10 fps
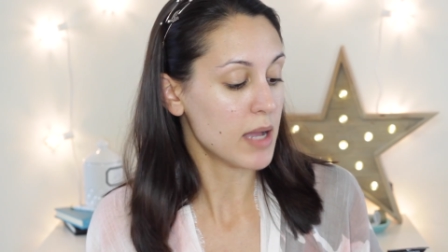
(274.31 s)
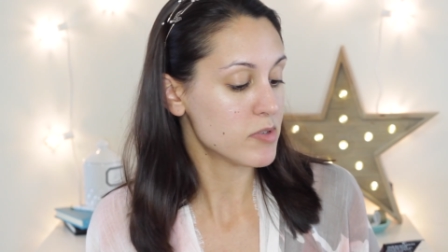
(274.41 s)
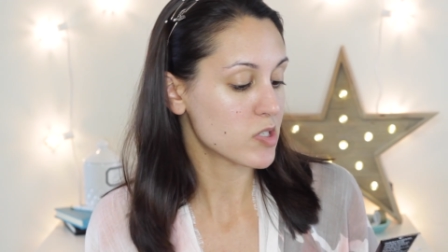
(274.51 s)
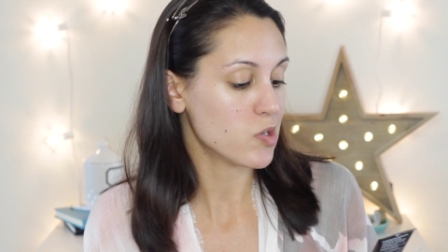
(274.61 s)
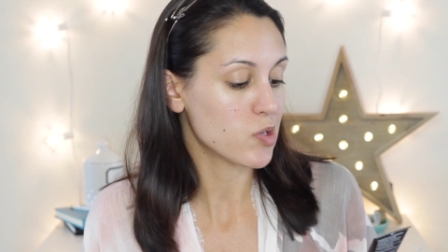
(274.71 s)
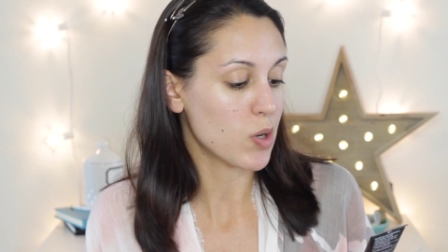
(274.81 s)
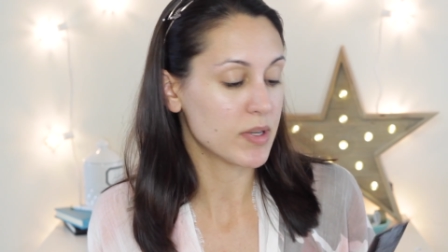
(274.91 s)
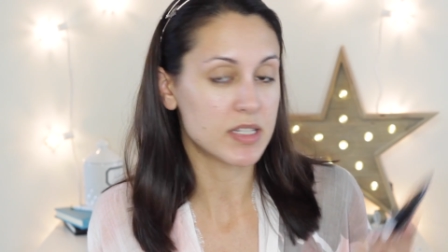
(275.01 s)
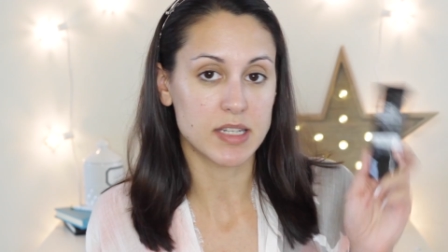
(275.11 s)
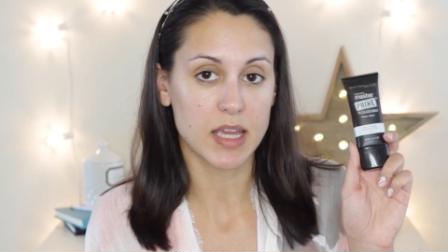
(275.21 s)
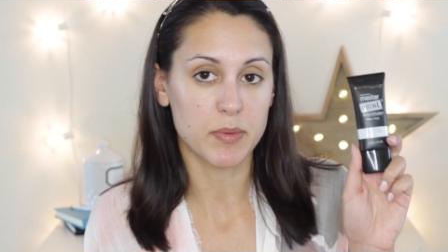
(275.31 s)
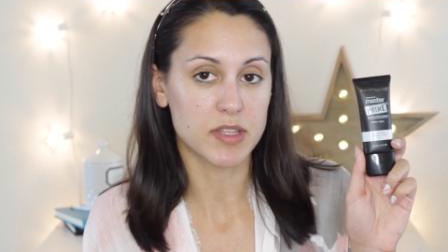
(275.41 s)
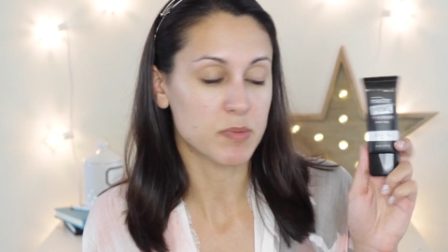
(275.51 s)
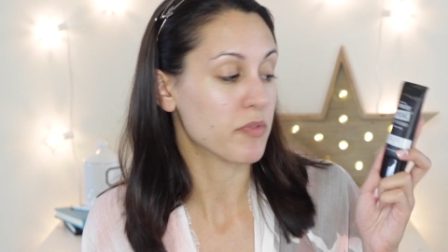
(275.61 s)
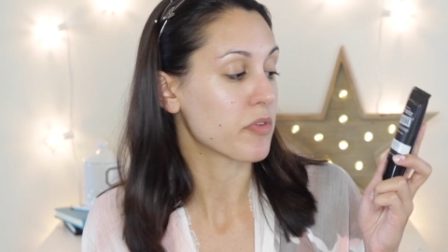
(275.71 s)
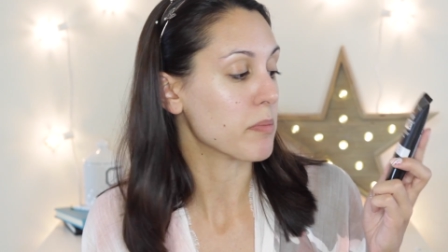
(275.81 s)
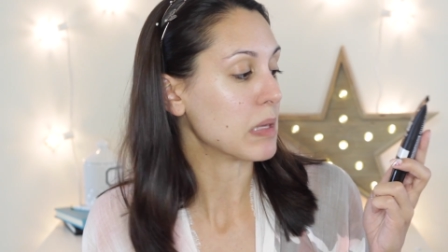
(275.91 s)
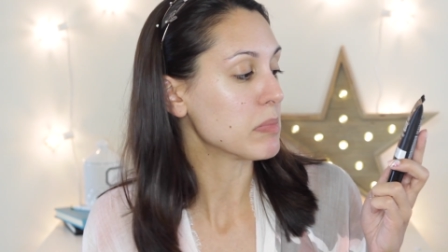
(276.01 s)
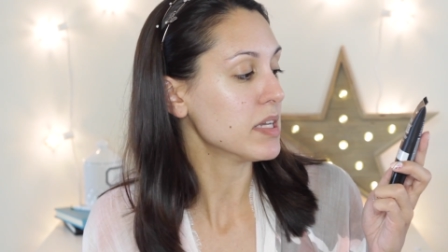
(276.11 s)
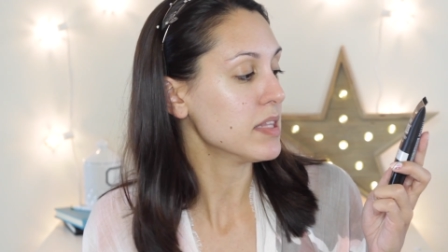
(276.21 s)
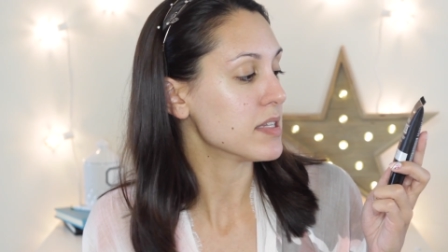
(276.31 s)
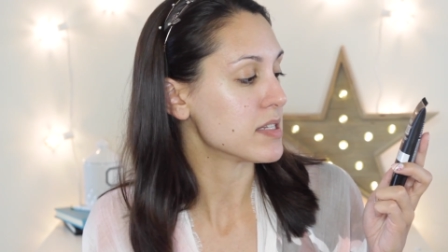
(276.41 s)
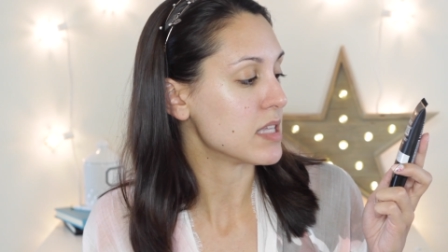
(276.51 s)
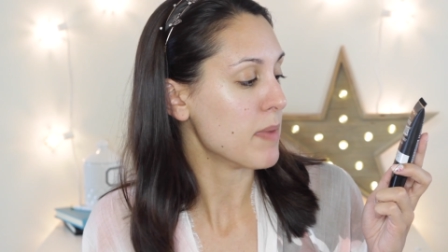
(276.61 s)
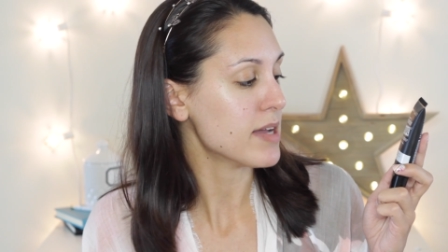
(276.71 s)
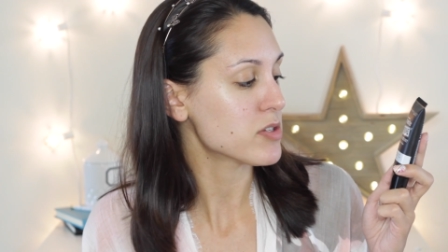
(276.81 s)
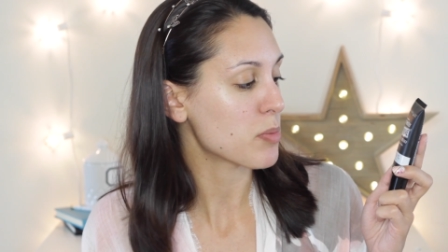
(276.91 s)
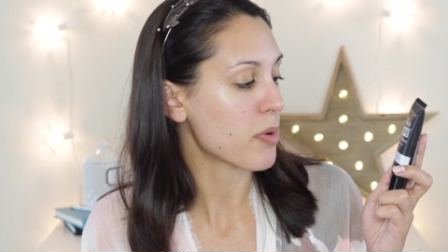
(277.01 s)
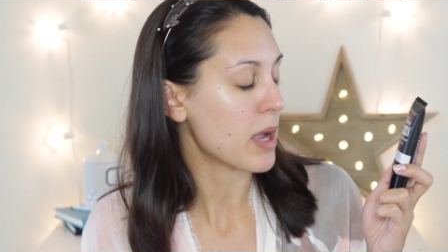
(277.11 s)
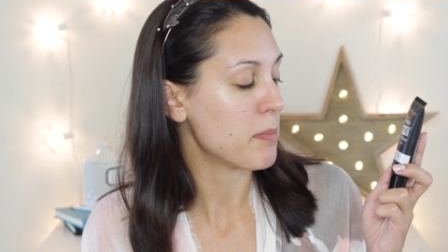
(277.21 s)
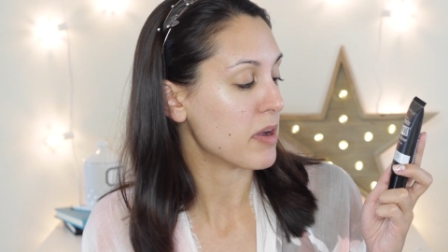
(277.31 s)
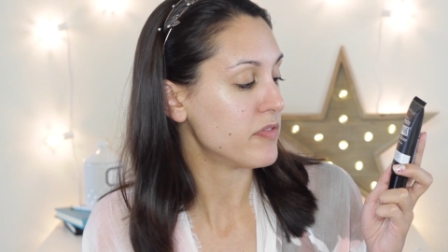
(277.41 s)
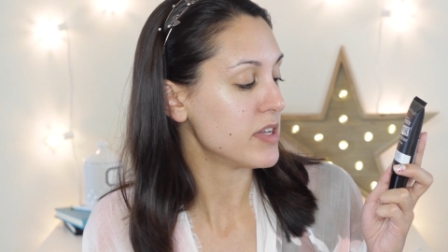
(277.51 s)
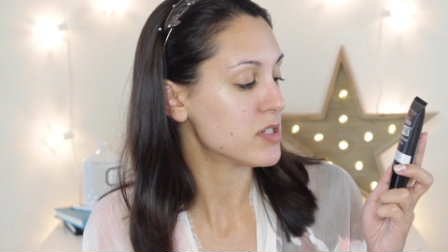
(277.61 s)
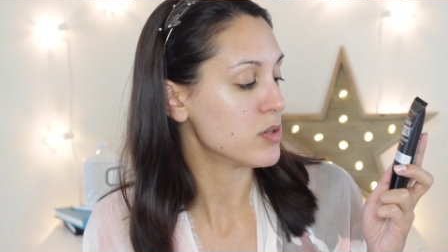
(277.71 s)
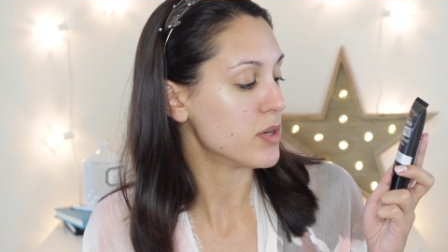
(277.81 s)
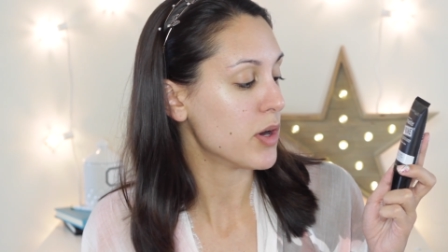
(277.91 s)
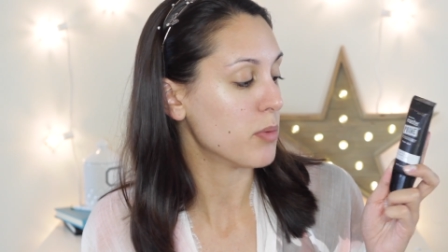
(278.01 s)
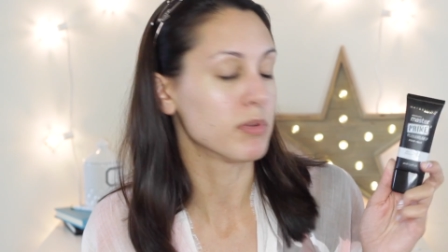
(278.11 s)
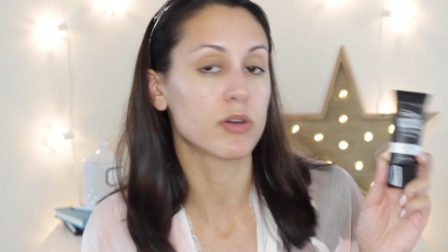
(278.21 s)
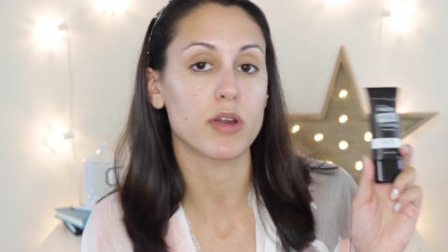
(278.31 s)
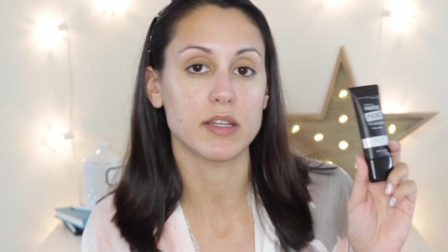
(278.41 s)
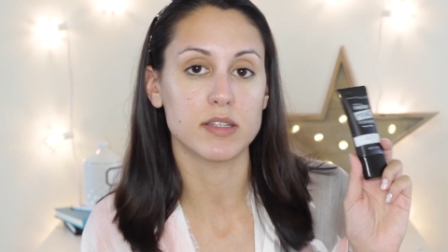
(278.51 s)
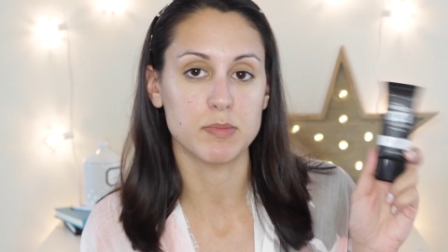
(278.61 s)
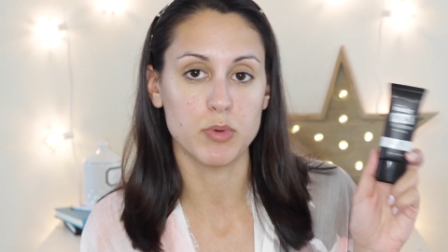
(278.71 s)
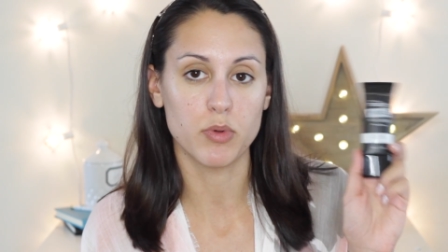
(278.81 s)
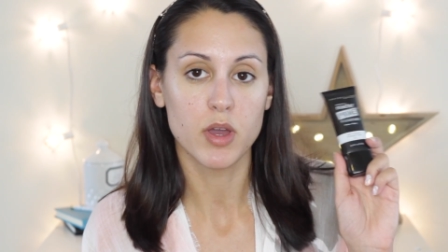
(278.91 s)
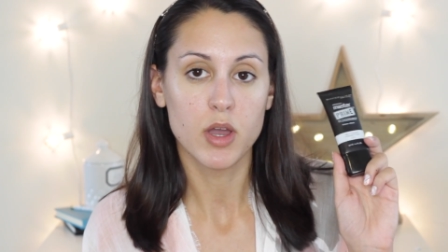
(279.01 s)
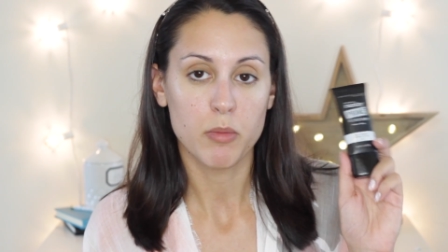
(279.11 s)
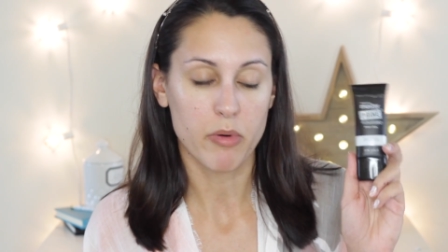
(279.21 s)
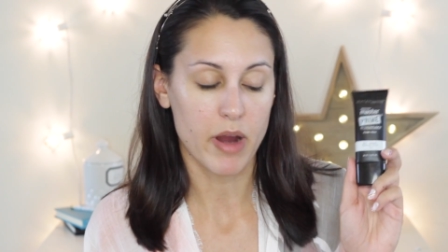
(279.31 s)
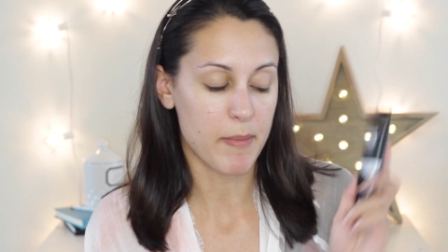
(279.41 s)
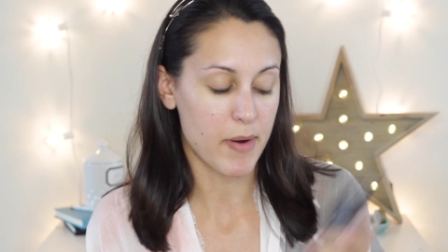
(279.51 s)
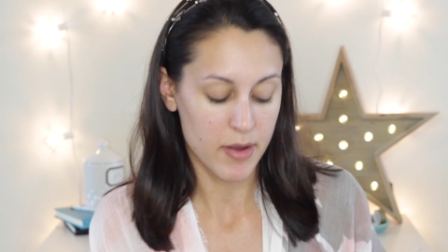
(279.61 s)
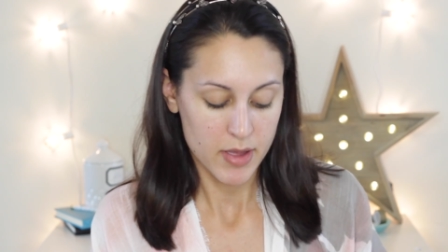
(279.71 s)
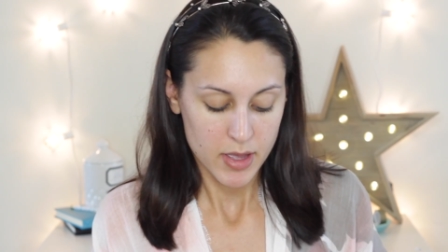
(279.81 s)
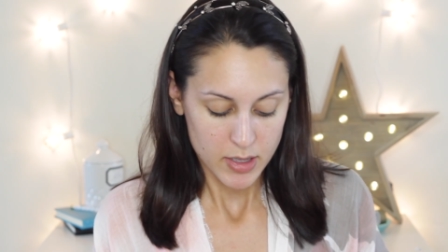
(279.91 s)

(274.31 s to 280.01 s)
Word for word: I'm just gonna go in today with this one from Maybelline. This is the Master Prime by Face Studio Blur and Smooth Primer.